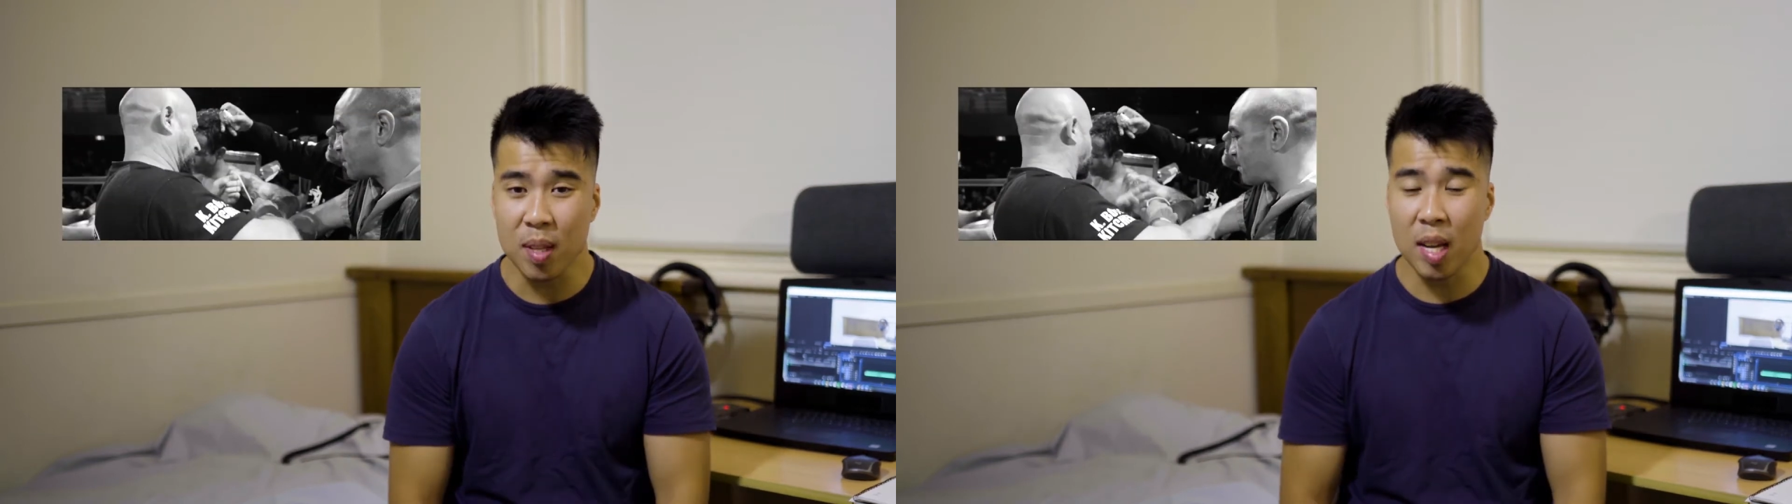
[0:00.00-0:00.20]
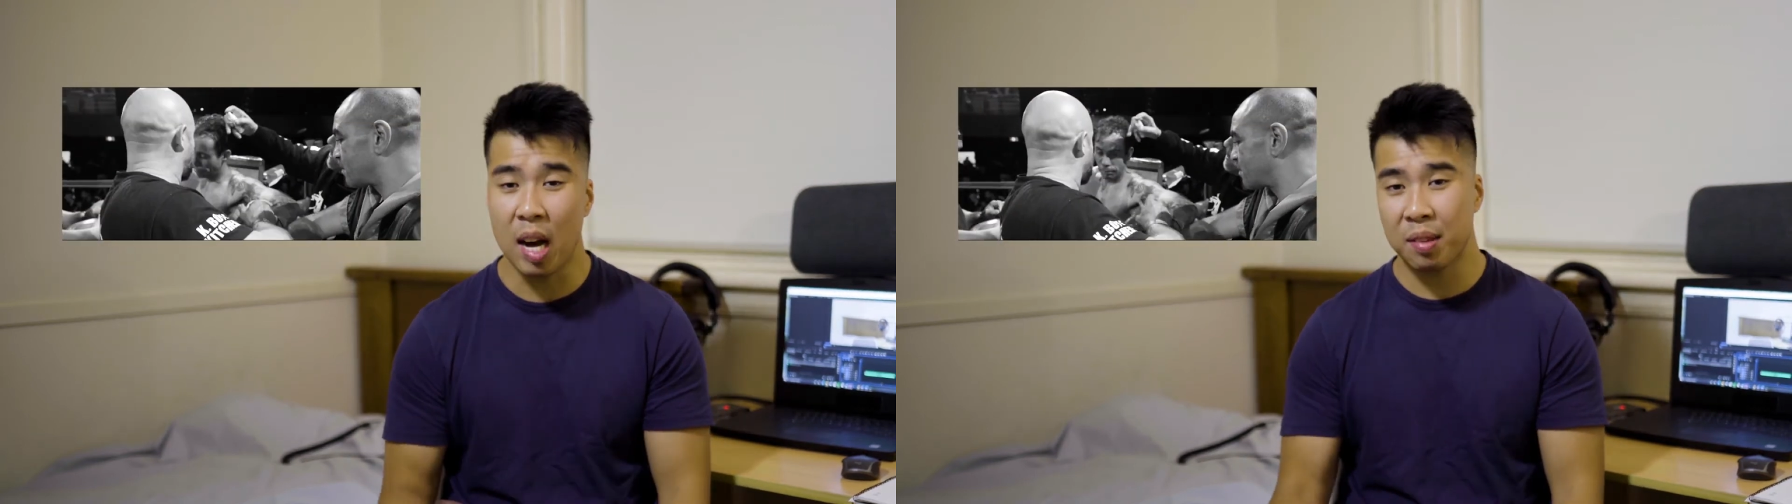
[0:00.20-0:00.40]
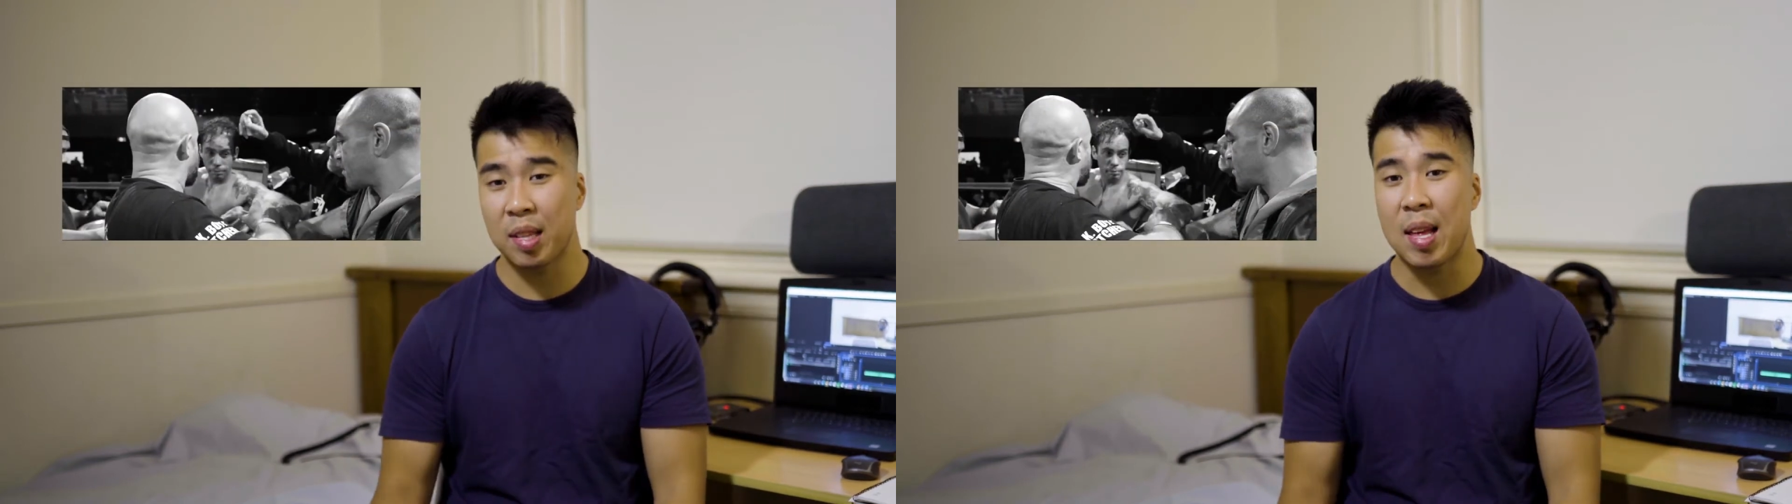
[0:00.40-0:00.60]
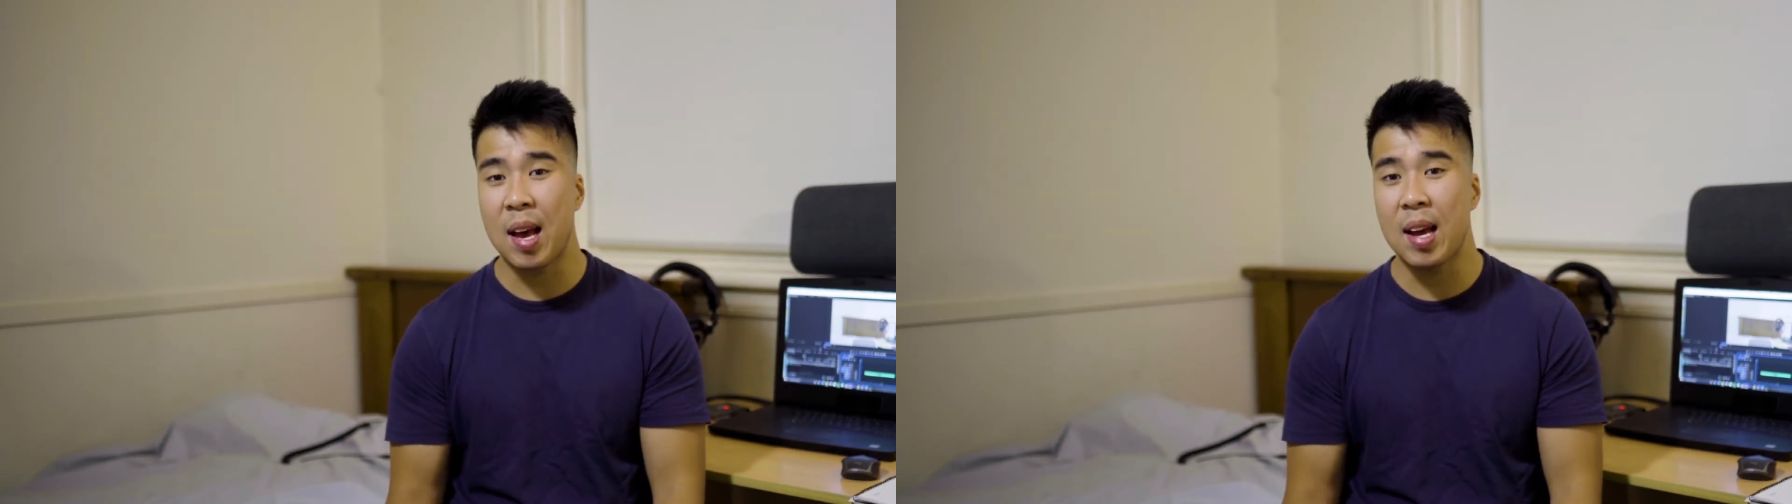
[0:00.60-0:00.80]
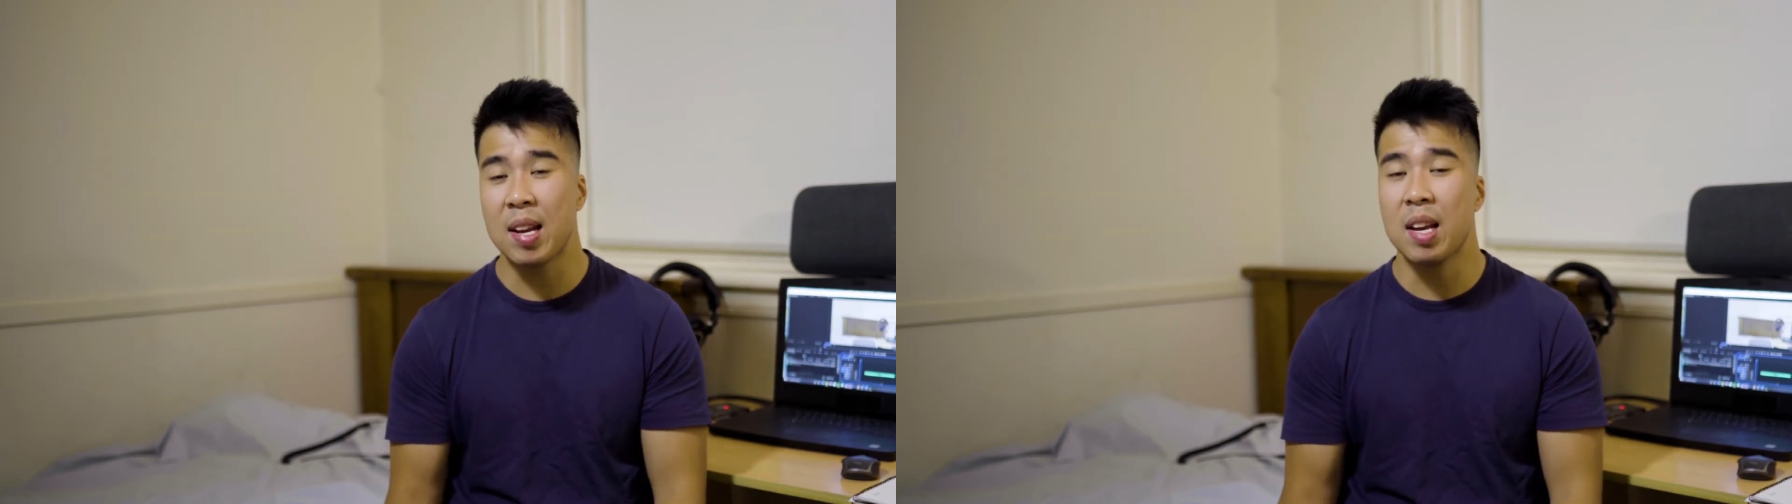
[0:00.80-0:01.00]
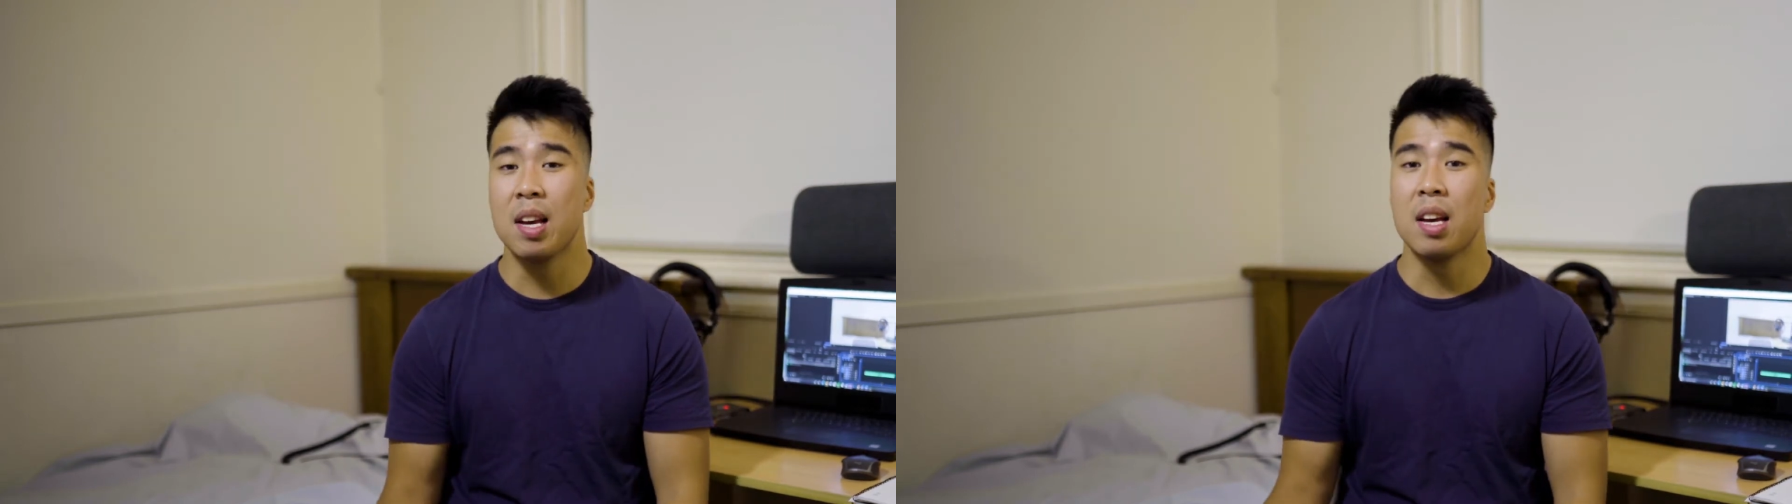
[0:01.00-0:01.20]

After that,